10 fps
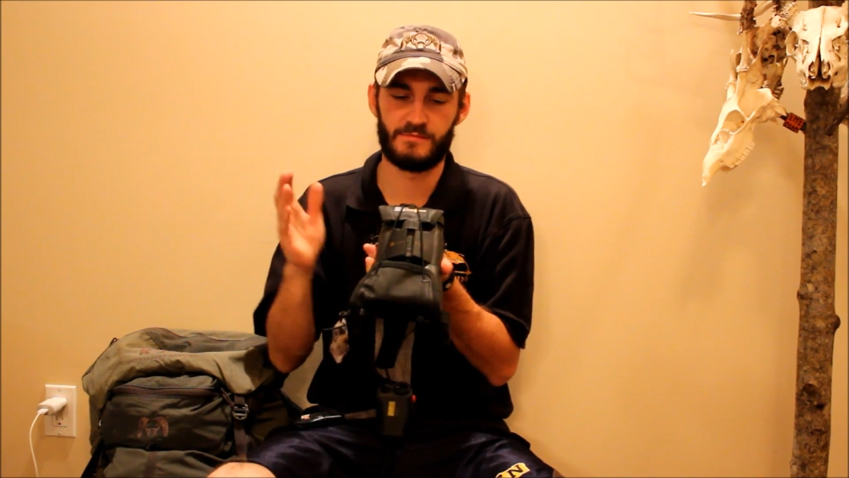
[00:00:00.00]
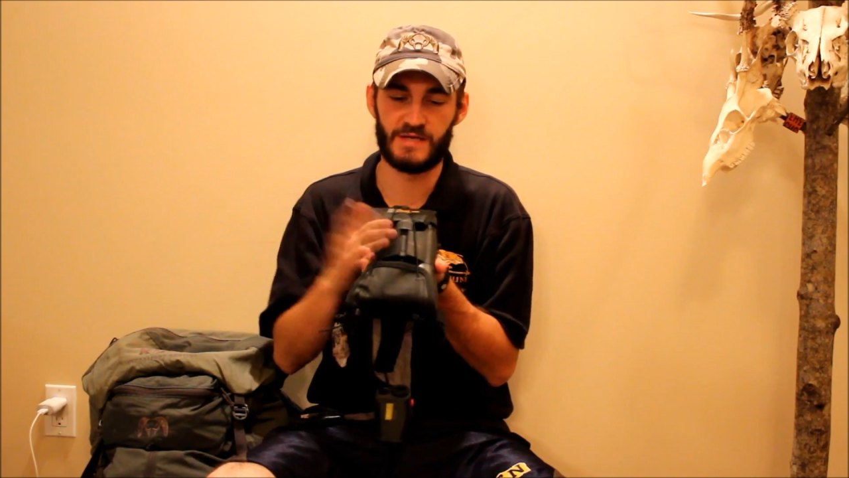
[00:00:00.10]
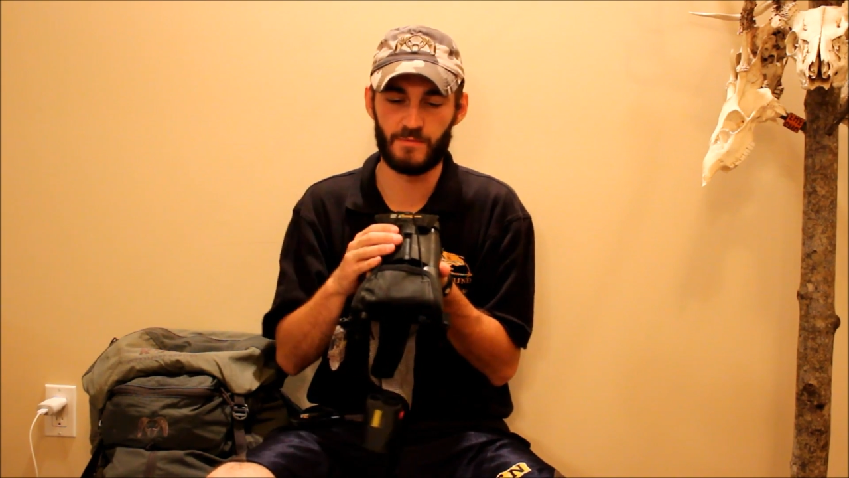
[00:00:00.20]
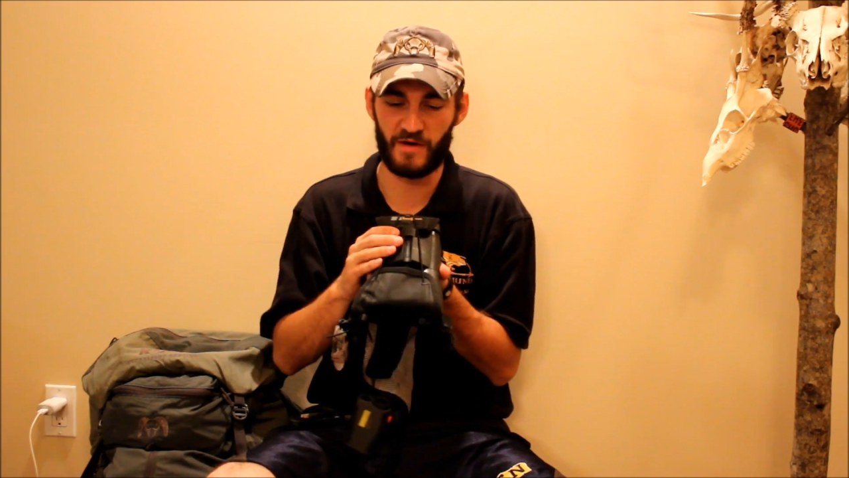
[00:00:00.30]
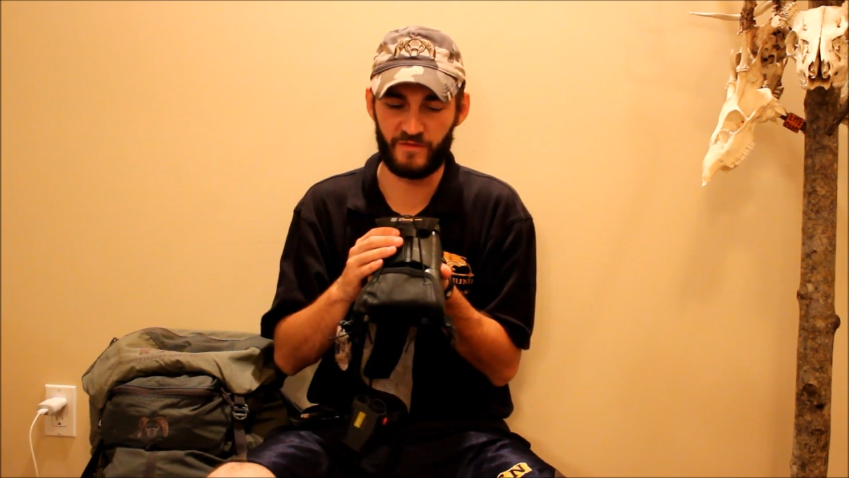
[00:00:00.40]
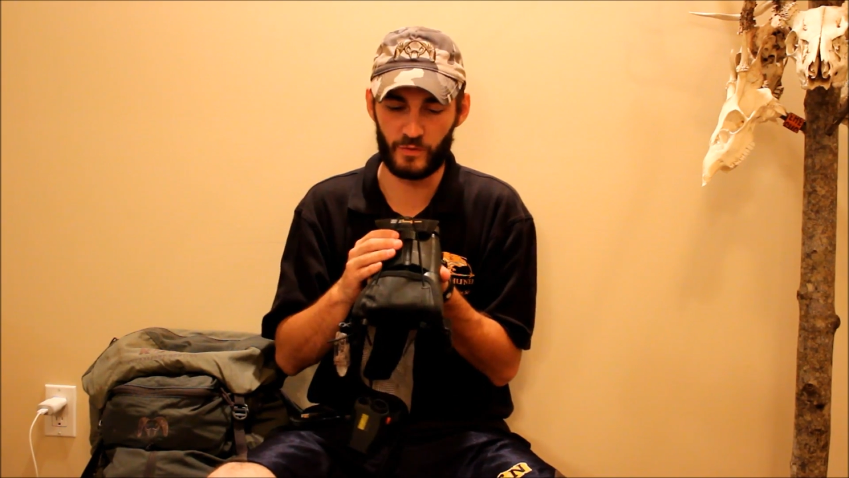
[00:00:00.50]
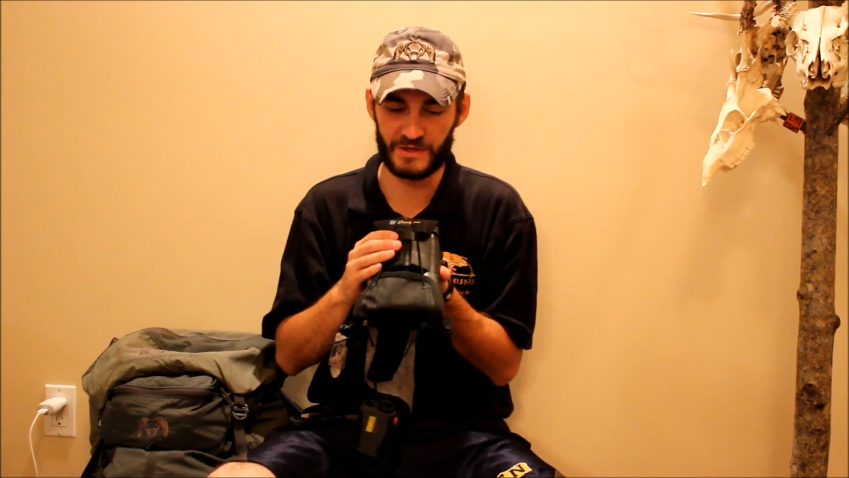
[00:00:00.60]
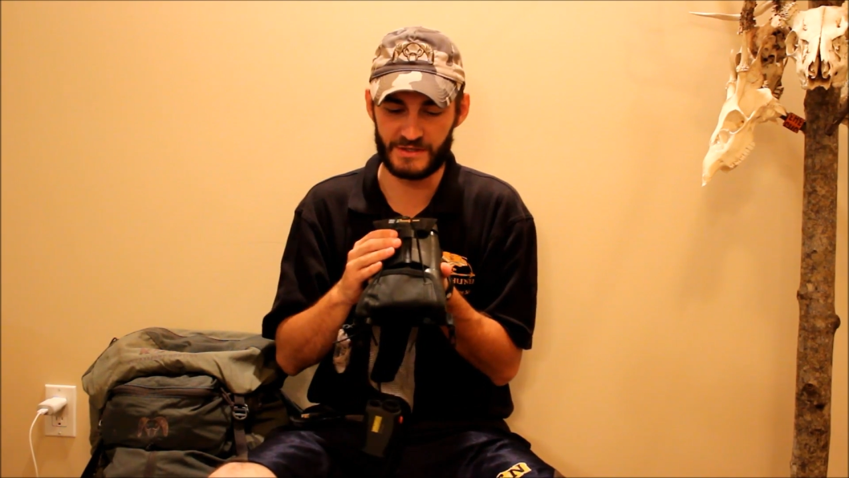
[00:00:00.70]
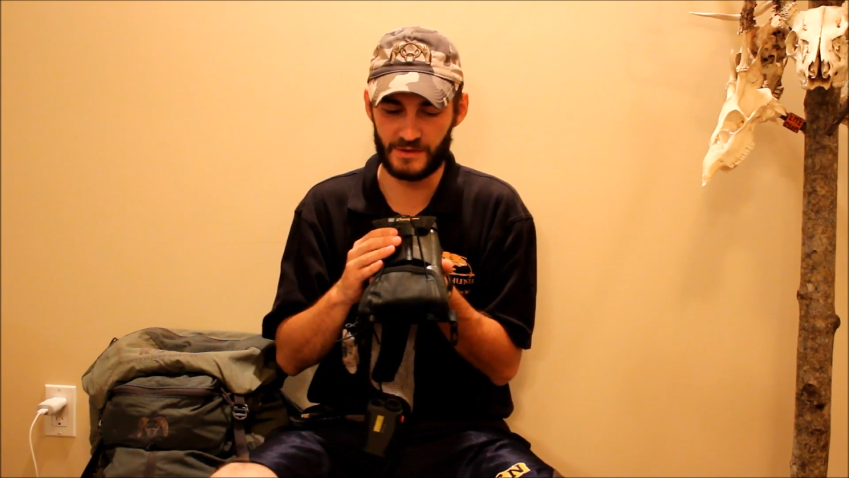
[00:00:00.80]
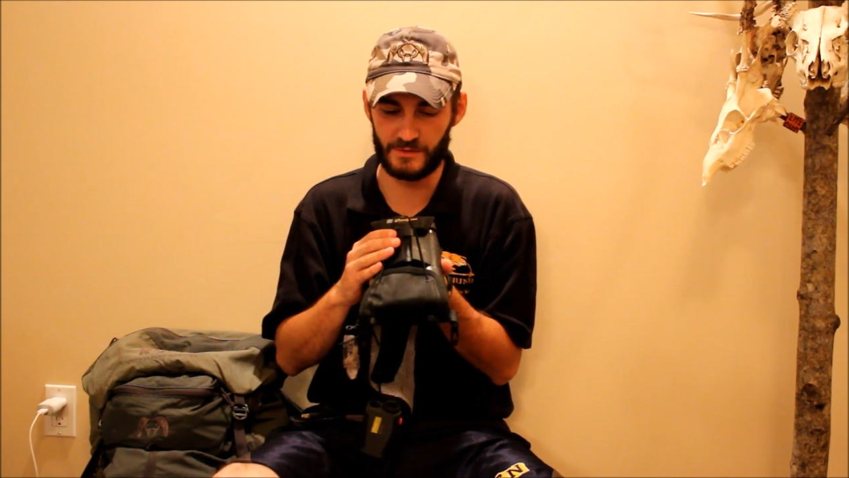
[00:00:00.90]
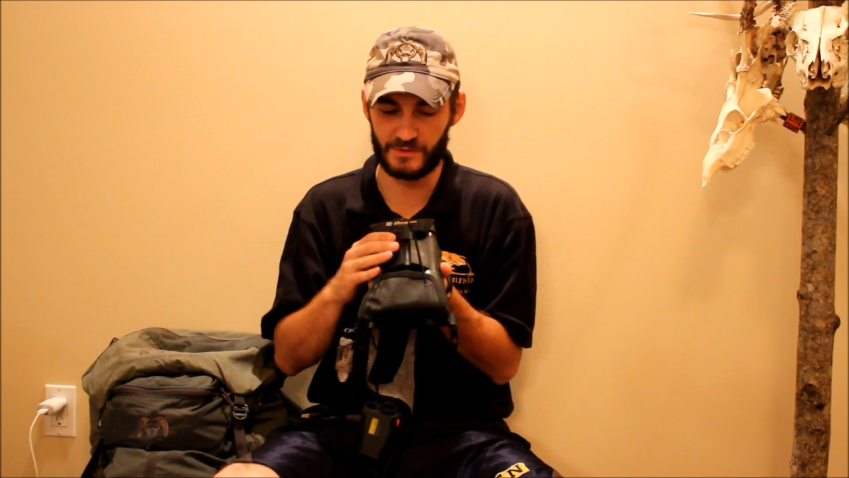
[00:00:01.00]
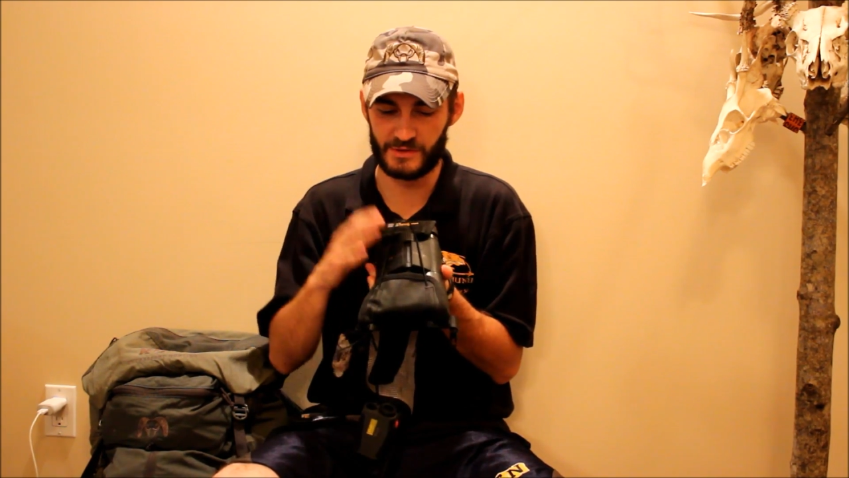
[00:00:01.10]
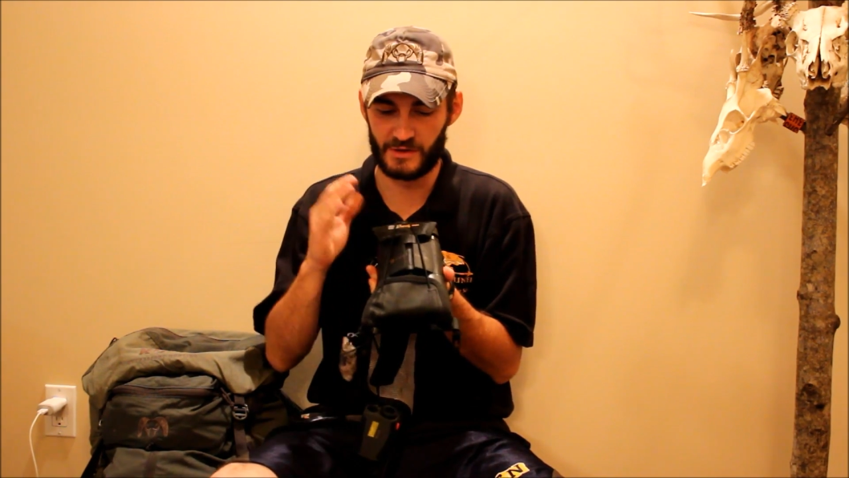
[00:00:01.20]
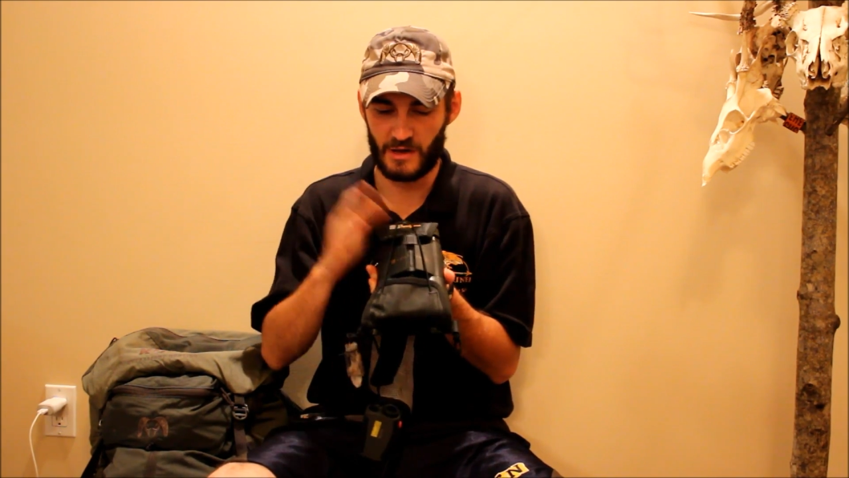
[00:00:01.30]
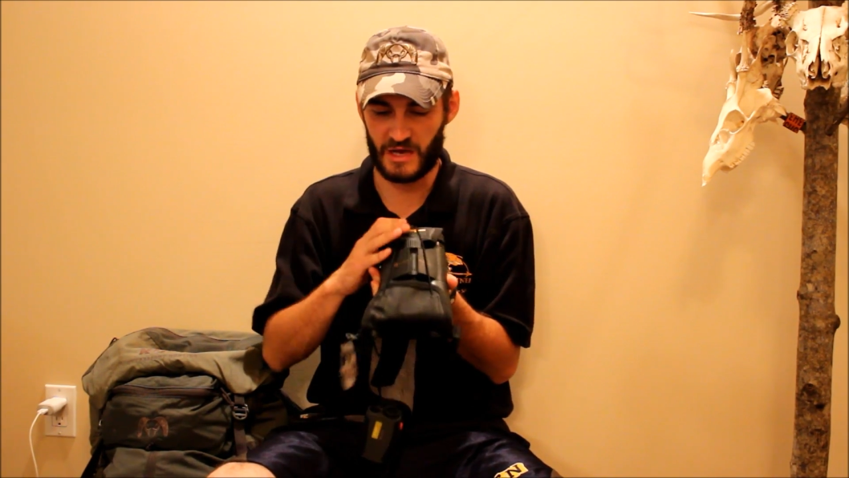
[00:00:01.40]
10x42s,